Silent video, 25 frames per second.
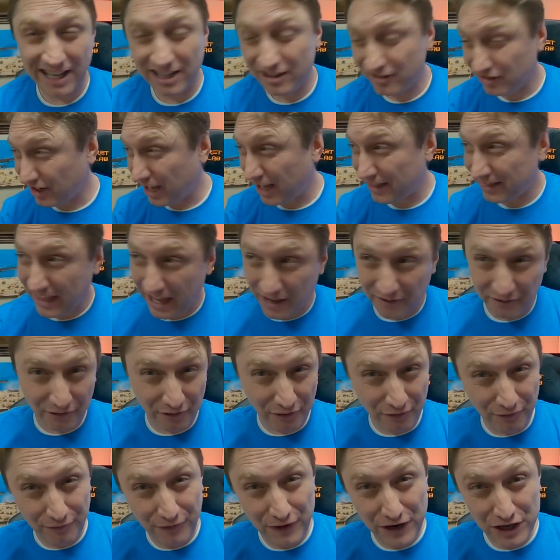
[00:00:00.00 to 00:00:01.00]
It's got that
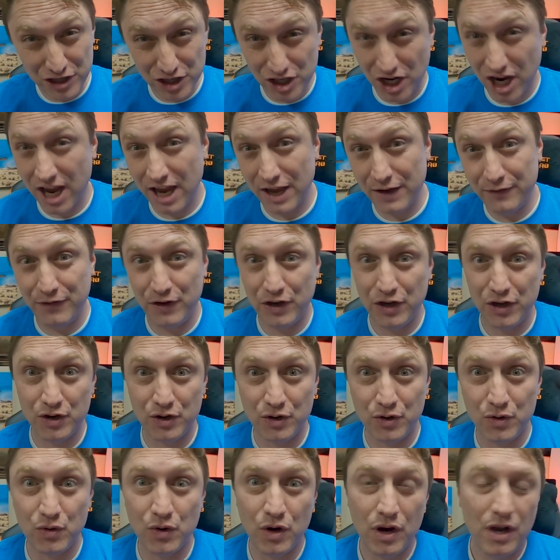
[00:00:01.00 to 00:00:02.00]
fisheye
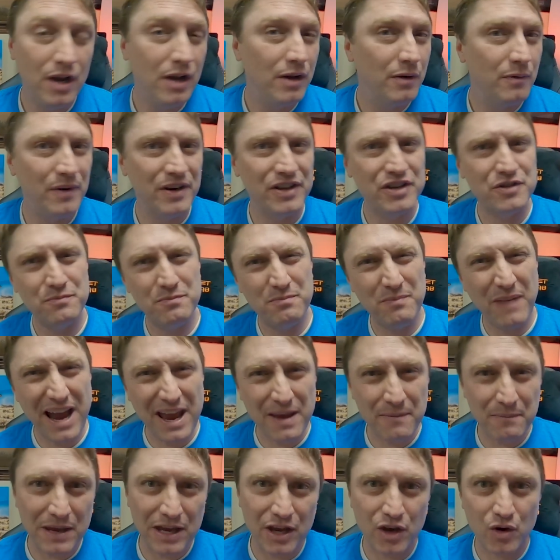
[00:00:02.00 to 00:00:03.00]
view, which
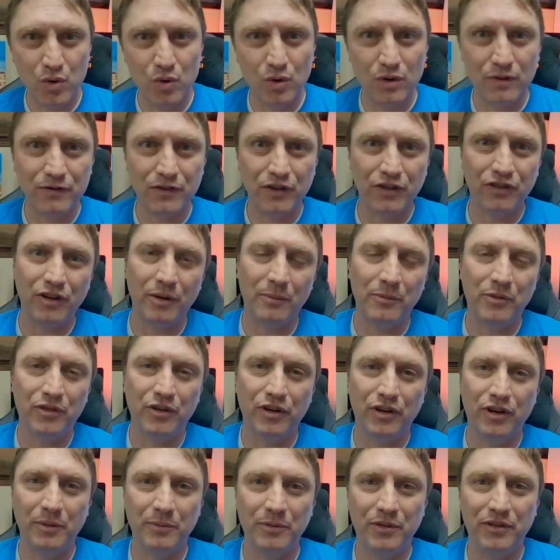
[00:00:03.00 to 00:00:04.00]
might be cool for some
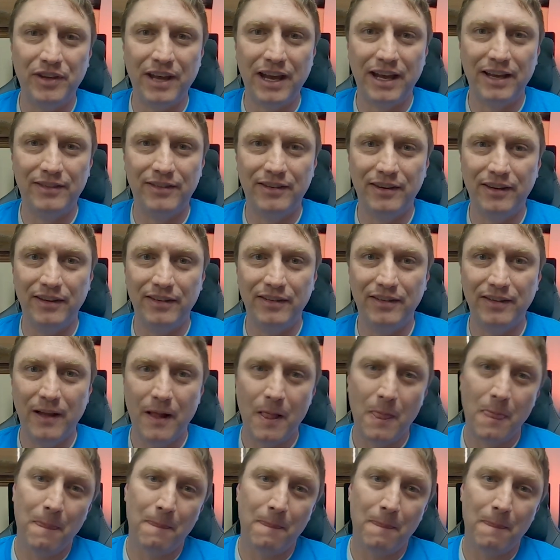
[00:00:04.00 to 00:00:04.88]
circumstances.